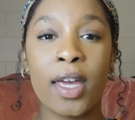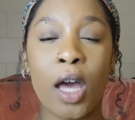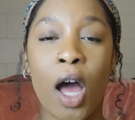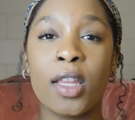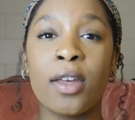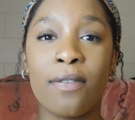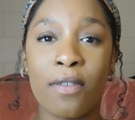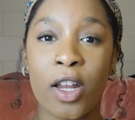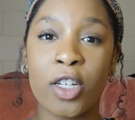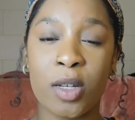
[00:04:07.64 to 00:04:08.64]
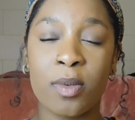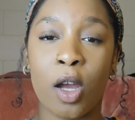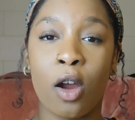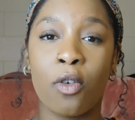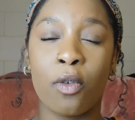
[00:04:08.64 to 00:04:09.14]
Godly friendships
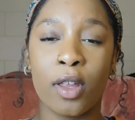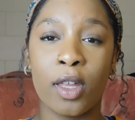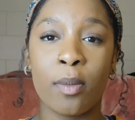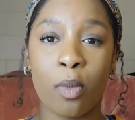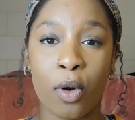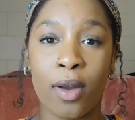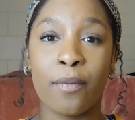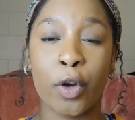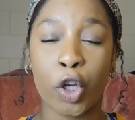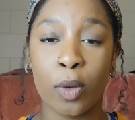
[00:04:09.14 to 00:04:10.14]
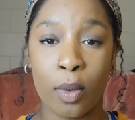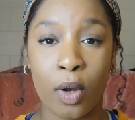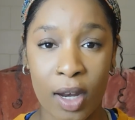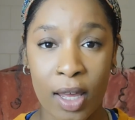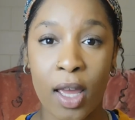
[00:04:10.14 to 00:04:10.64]
are really important for
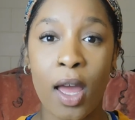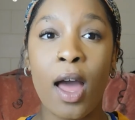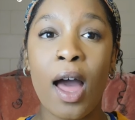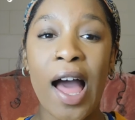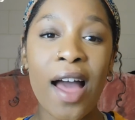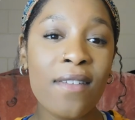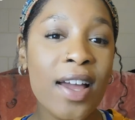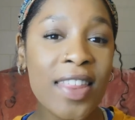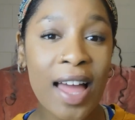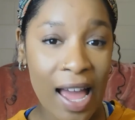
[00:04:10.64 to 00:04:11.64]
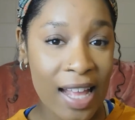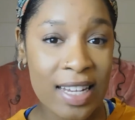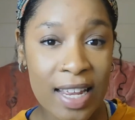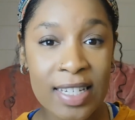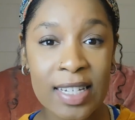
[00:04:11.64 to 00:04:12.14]
community. I find that I
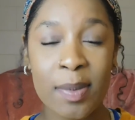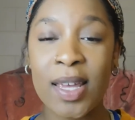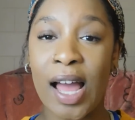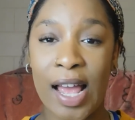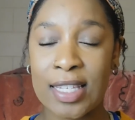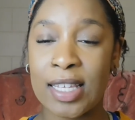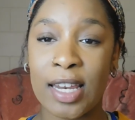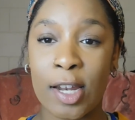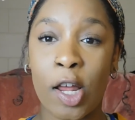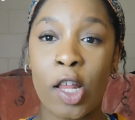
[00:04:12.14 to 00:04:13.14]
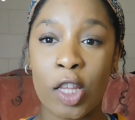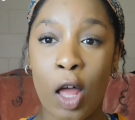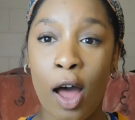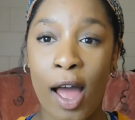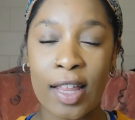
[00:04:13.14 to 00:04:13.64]
tend to be isolated a
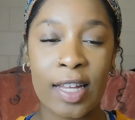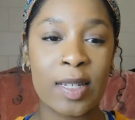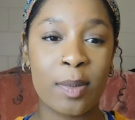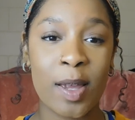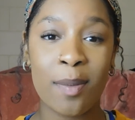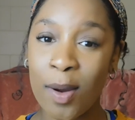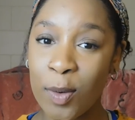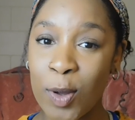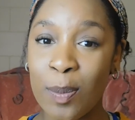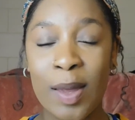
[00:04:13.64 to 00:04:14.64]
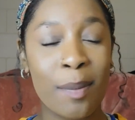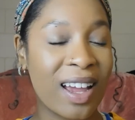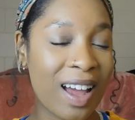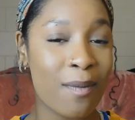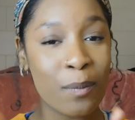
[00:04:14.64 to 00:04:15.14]
lot. I like to be in my room, be in my
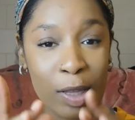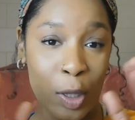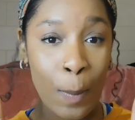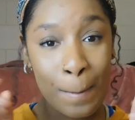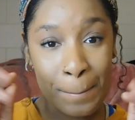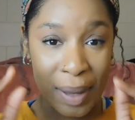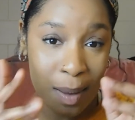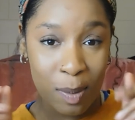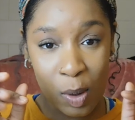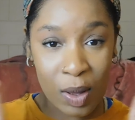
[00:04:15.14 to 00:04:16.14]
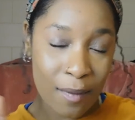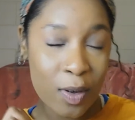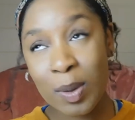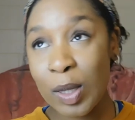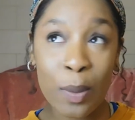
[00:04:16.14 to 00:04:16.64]
comfortable
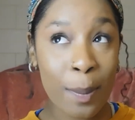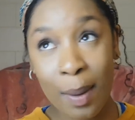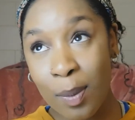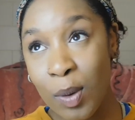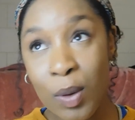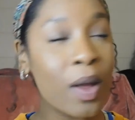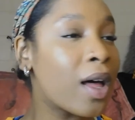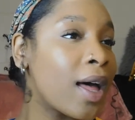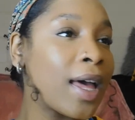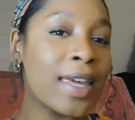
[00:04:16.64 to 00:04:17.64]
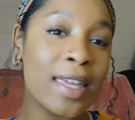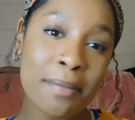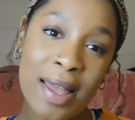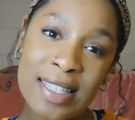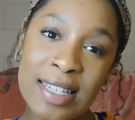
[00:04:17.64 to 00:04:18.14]
little bubble, eat
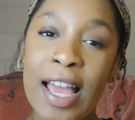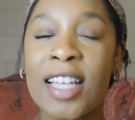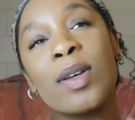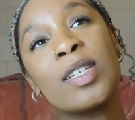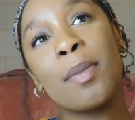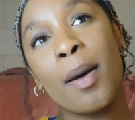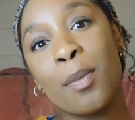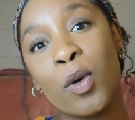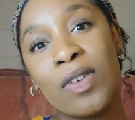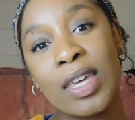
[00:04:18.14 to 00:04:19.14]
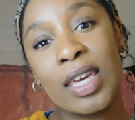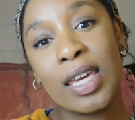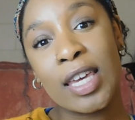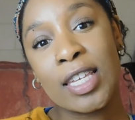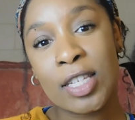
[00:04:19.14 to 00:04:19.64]
my snacks, watching my
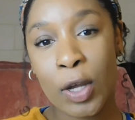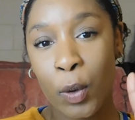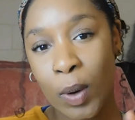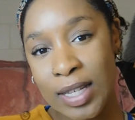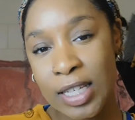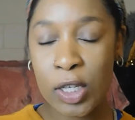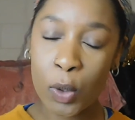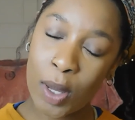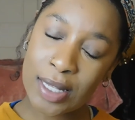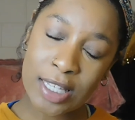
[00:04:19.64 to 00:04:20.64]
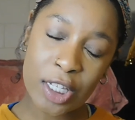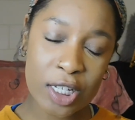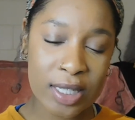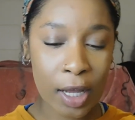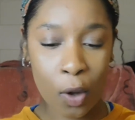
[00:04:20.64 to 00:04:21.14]
movies, no crazy noises,
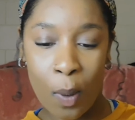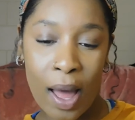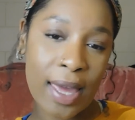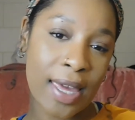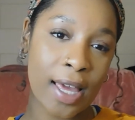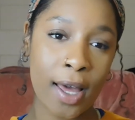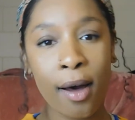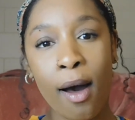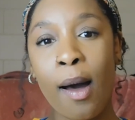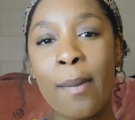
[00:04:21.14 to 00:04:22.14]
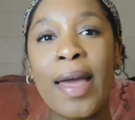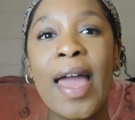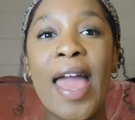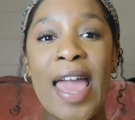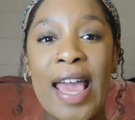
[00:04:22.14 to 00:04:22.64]
just quiet and calm.
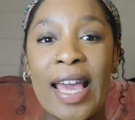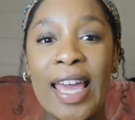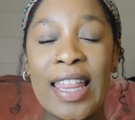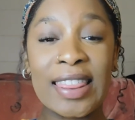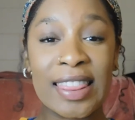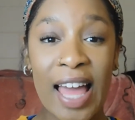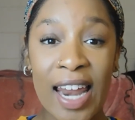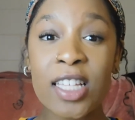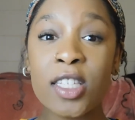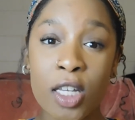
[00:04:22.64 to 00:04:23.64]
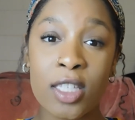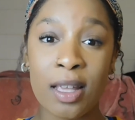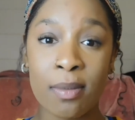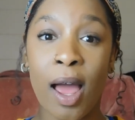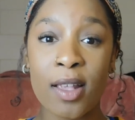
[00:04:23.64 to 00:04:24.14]
And that is good
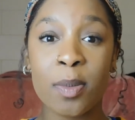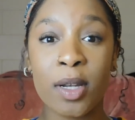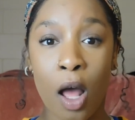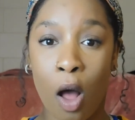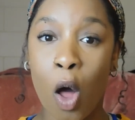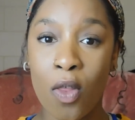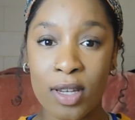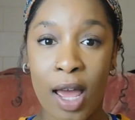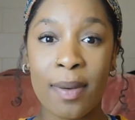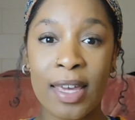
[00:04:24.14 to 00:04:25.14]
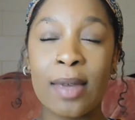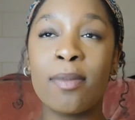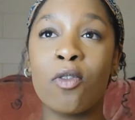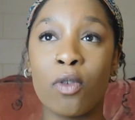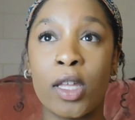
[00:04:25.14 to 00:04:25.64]
sometimes, but not all the time. It can
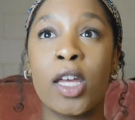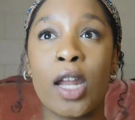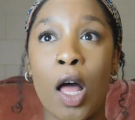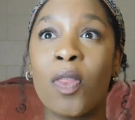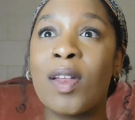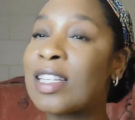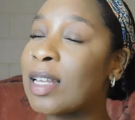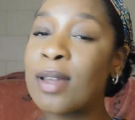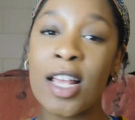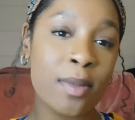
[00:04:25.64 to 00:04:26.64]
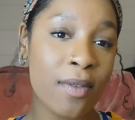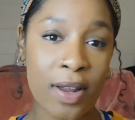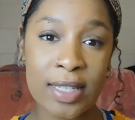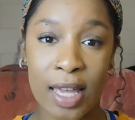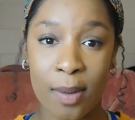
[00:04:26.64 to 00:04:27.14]
be really unhealthy. And sometimes my
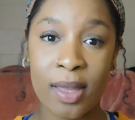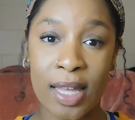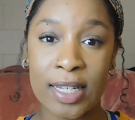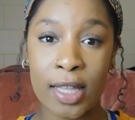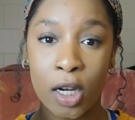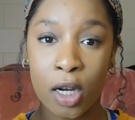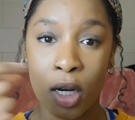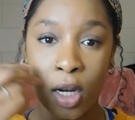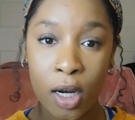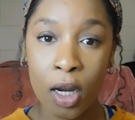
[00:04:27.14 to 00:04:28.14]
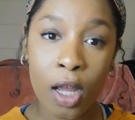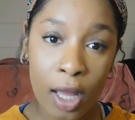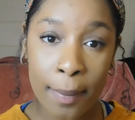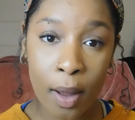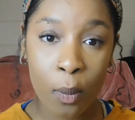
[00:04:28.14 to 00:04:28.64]
friends gotta be like, Taylor,
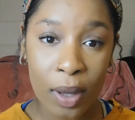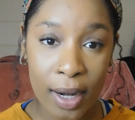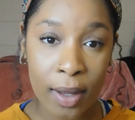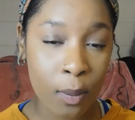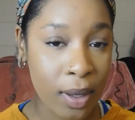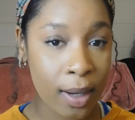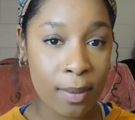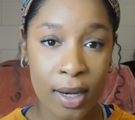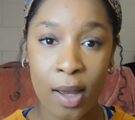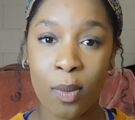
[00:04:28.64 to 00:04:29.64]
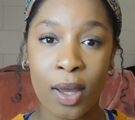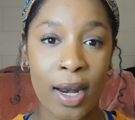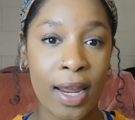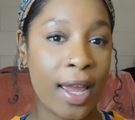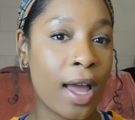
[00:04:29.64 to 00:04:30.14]
come on, we gotta meet up, we
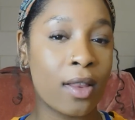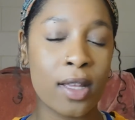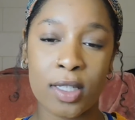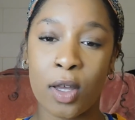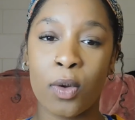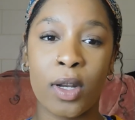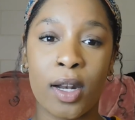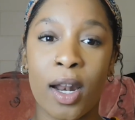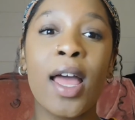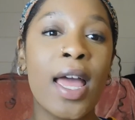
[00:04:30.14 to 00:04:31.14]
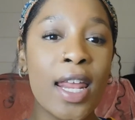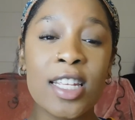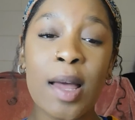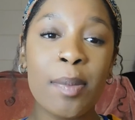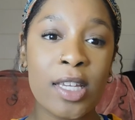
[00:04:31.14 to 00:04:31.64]
gotta hang out, let's go, da da da. It's
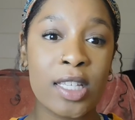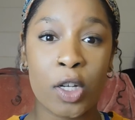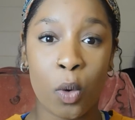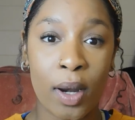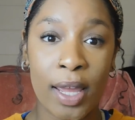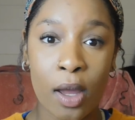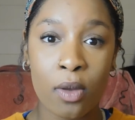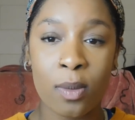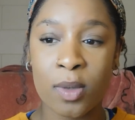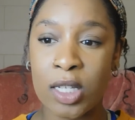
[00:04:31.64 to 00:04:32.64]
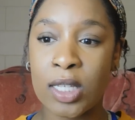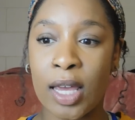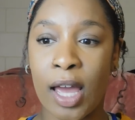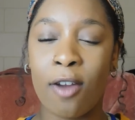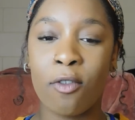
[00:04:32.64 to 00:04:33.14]
not because I don't want to hang out with them, it's just
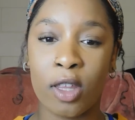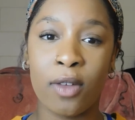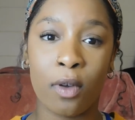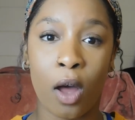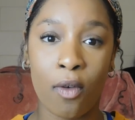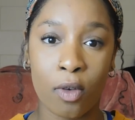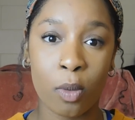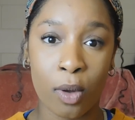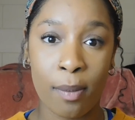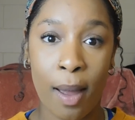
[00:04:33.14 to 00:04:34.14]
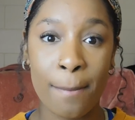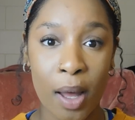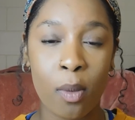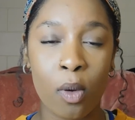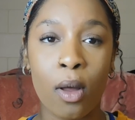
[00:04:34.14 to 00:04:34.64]
I really feel comfortable in my
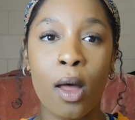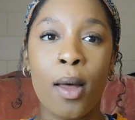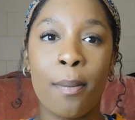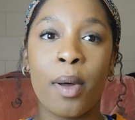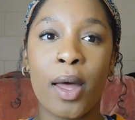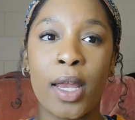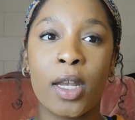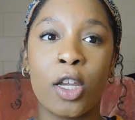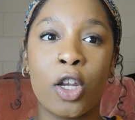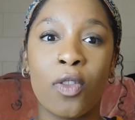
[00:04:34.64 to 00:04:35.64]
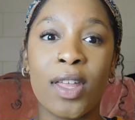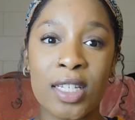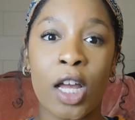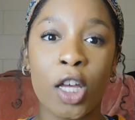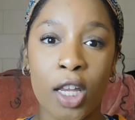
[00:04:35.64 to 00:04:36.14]
bubble. But that's
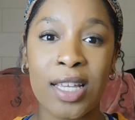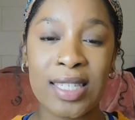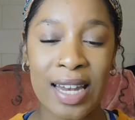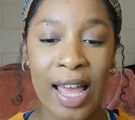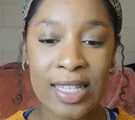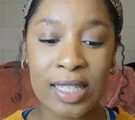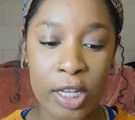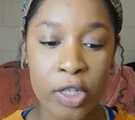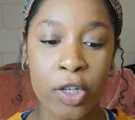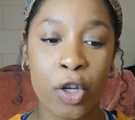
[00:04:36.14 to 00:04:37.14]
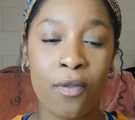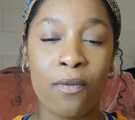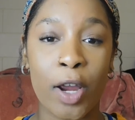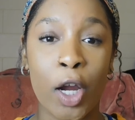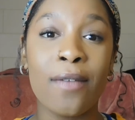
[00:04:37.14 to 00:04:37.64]
not good, because in isolation you're
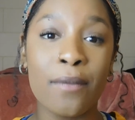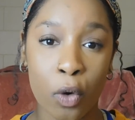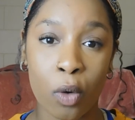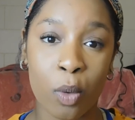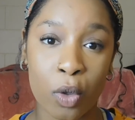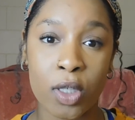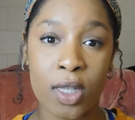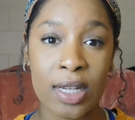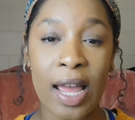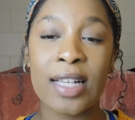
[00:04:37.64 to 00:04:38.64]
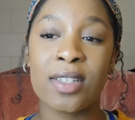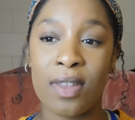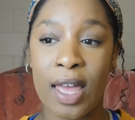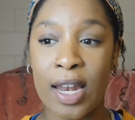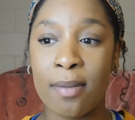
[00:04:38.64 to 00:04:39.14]
very vulnerable to the attacks of
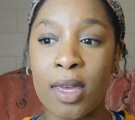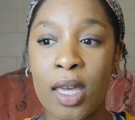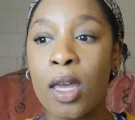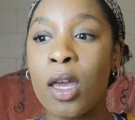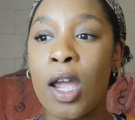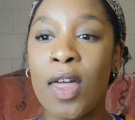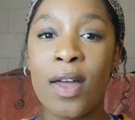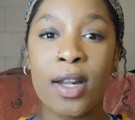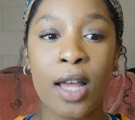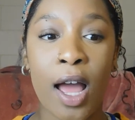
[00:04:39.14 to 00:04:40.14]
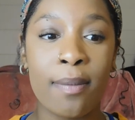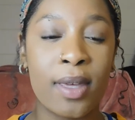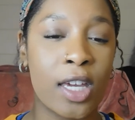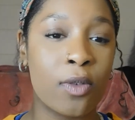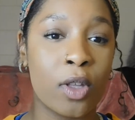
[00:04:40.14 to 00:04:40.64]
the enemy, and that time
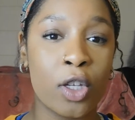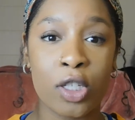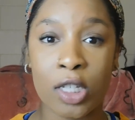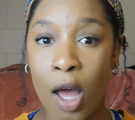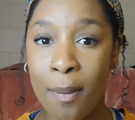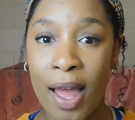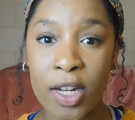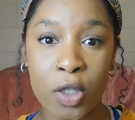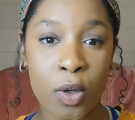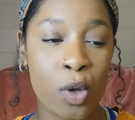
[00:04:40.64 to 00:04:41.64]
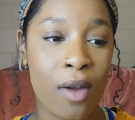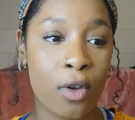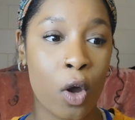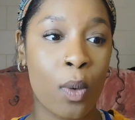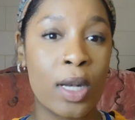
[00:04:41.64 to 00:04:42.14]
he can really just come at you and you have
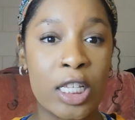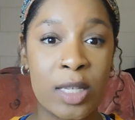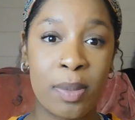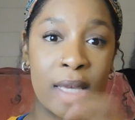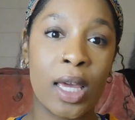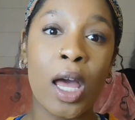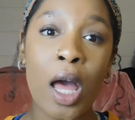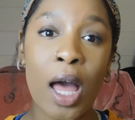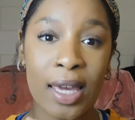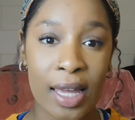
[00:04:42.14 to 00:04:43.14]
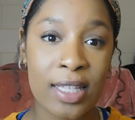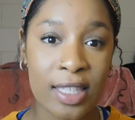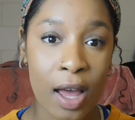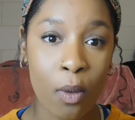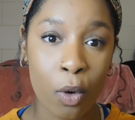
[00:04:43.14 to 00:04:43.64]
no one to speak against
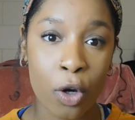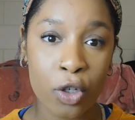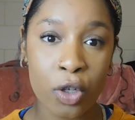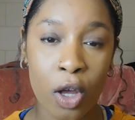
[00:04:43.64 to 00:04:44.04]
that word.